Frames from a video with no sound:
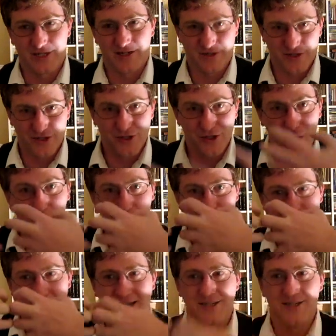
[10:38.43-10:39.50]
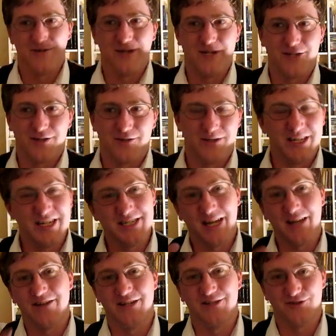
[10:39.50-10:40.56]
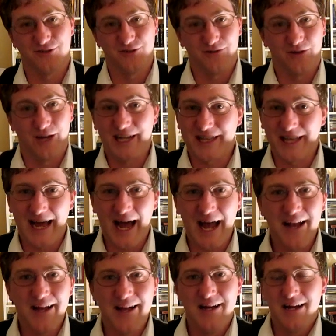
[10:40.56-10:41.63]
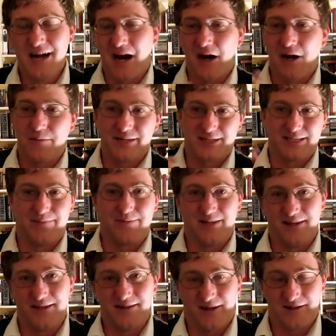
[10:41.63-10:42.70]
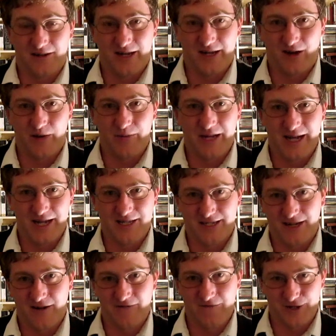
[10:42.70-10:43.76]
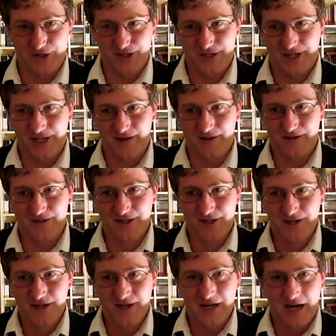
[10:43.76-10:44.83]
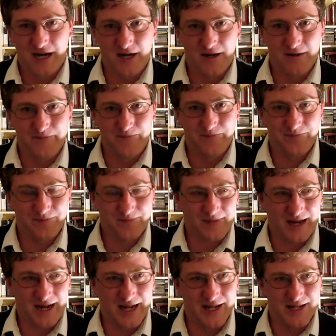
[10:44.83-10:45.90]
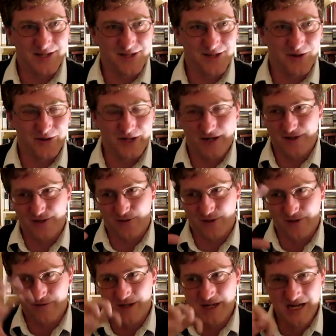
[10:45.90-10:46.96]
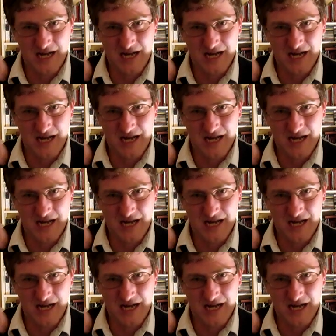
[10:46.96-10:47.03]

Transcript: They're so attracted to each other, and these aliens are sort of like that, except that unlike army ants, they aren't vicious killers, and so they're sort of